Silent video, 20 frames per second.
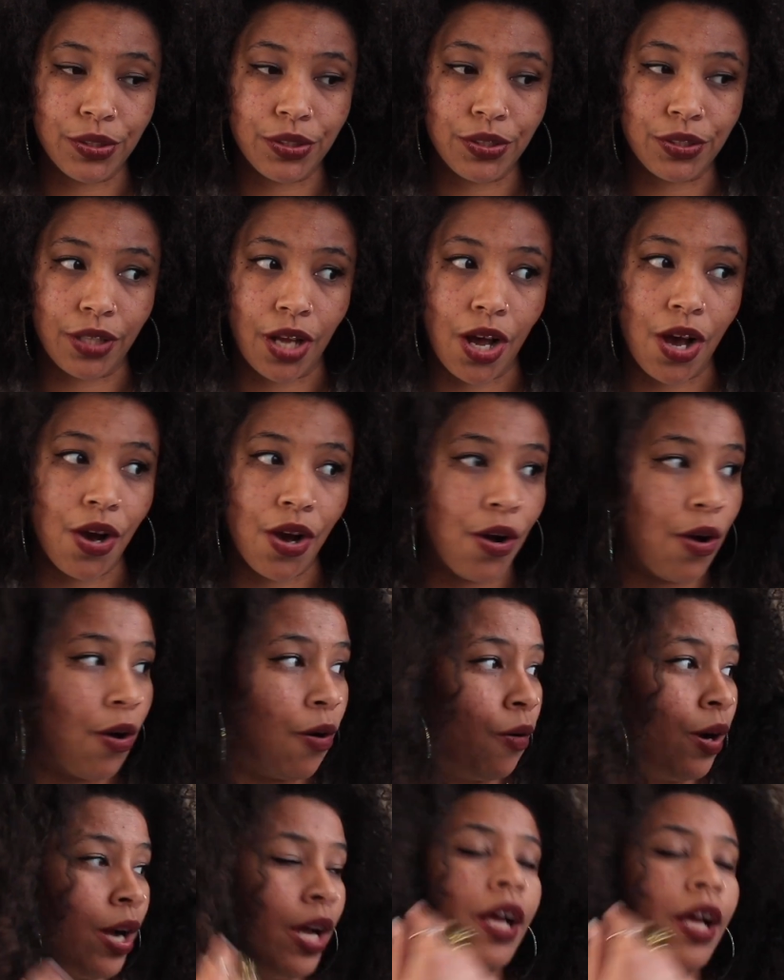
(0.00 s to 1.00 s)

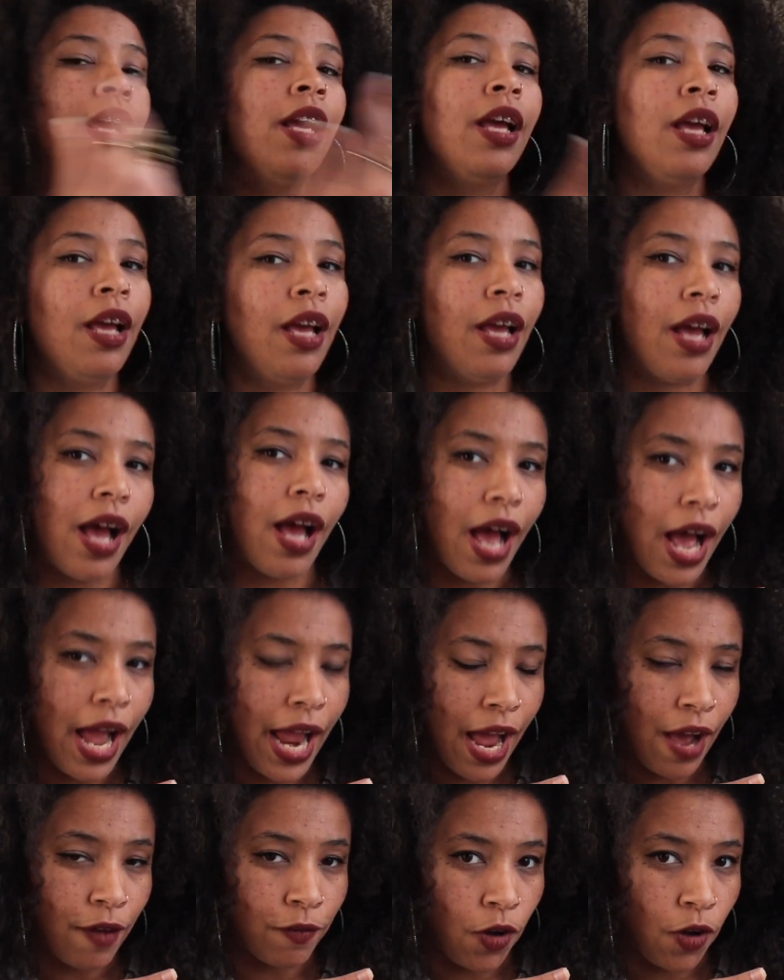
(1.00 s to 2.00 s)
So I
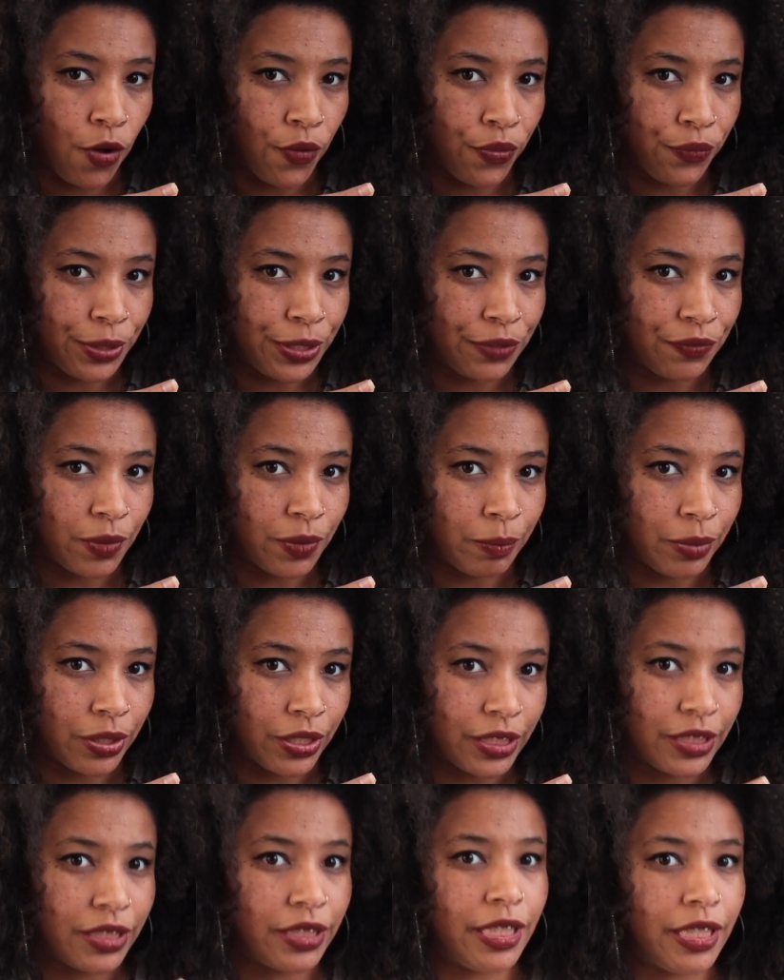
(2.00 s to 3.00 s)
have all 3 of the
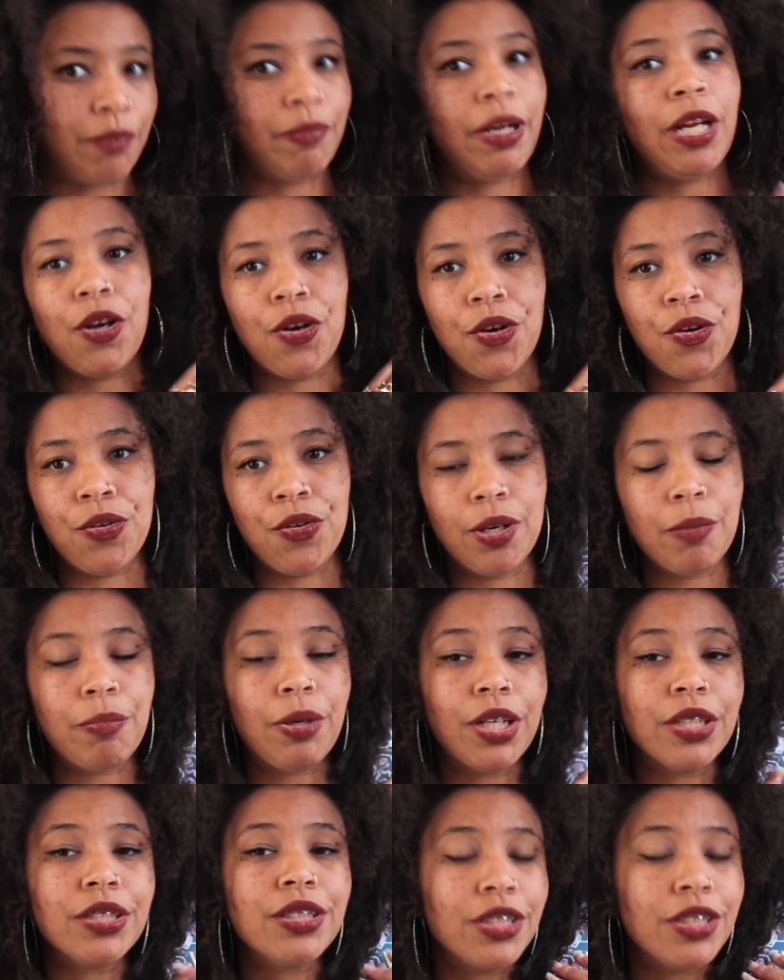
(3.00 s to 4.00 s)
books in my own
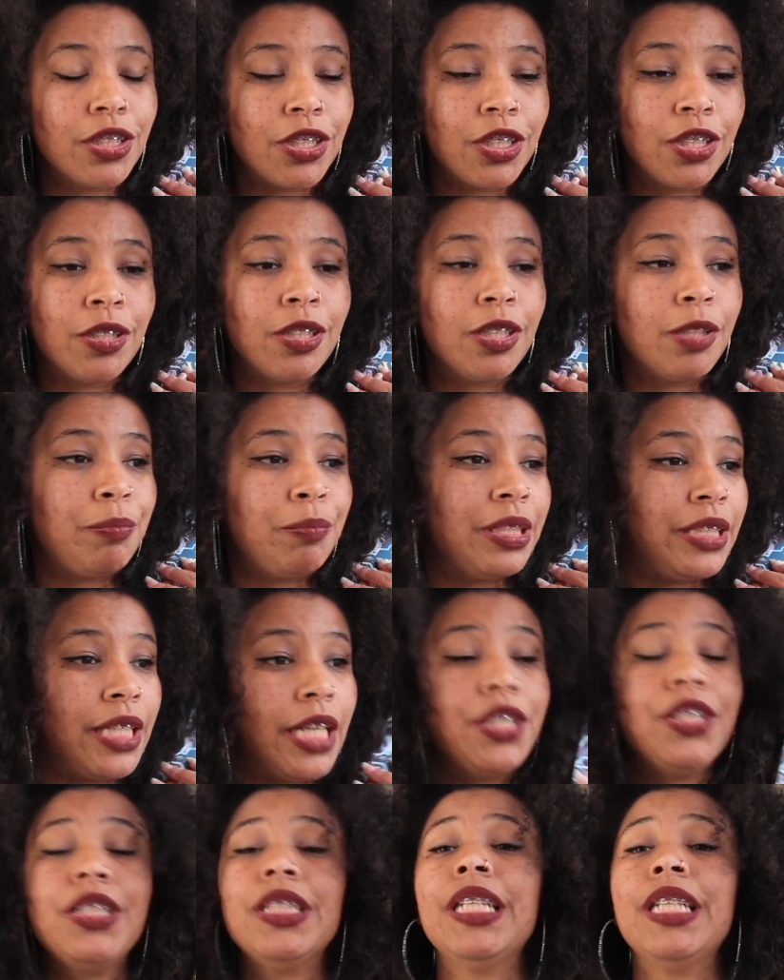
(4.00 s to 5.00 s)
personal
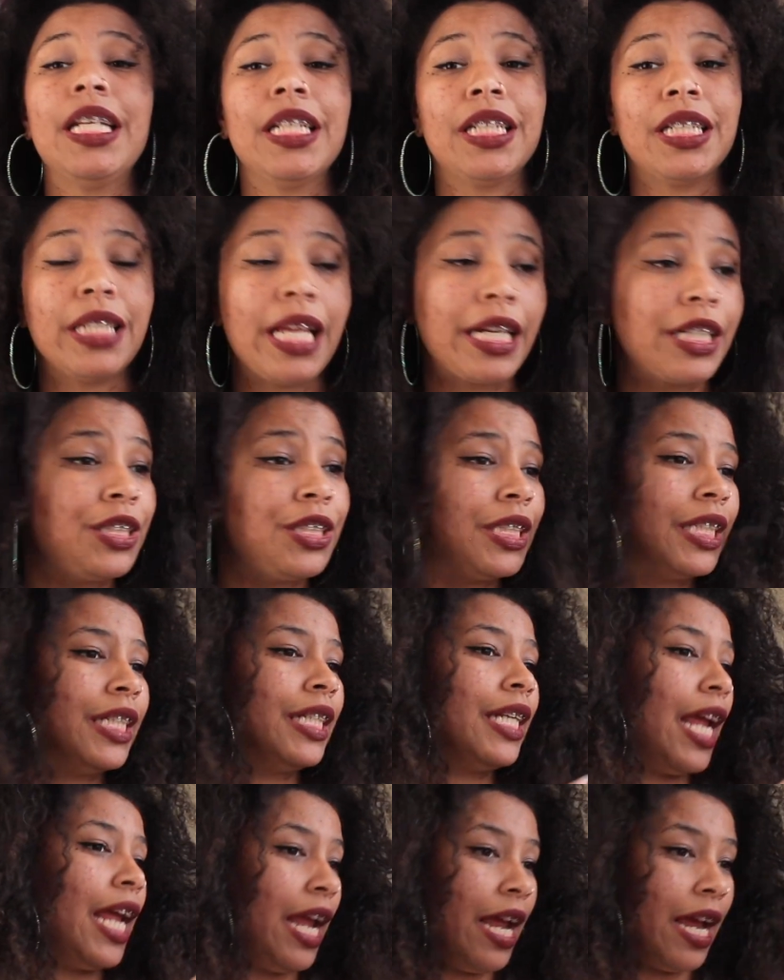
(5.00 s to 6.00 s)
possession and
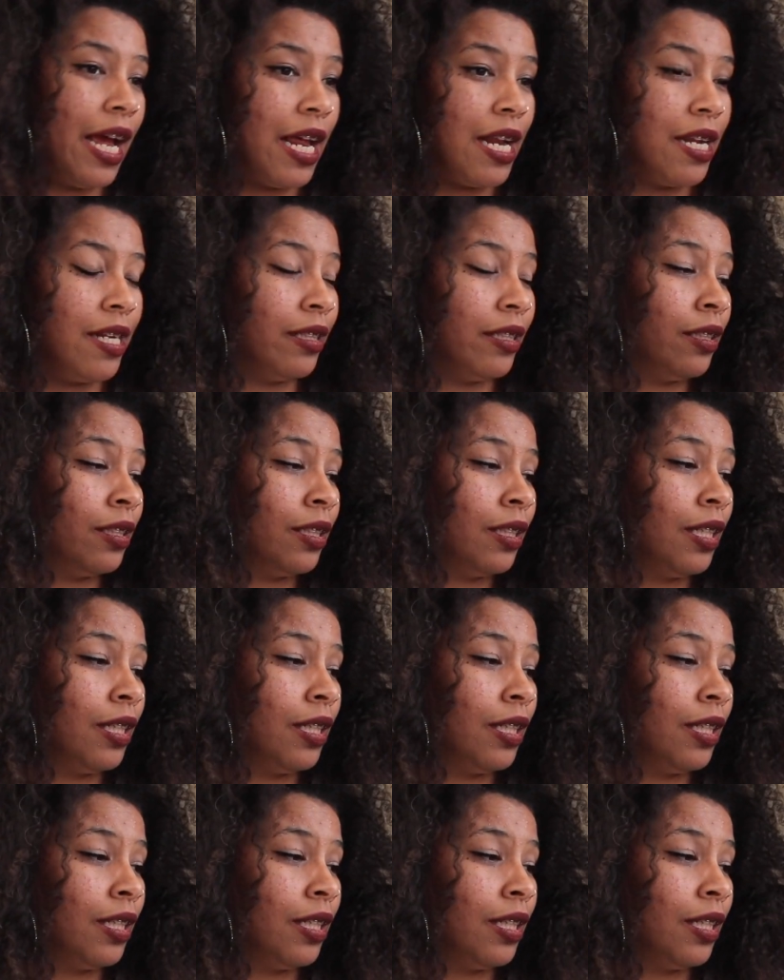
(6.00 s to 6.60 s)
collection, and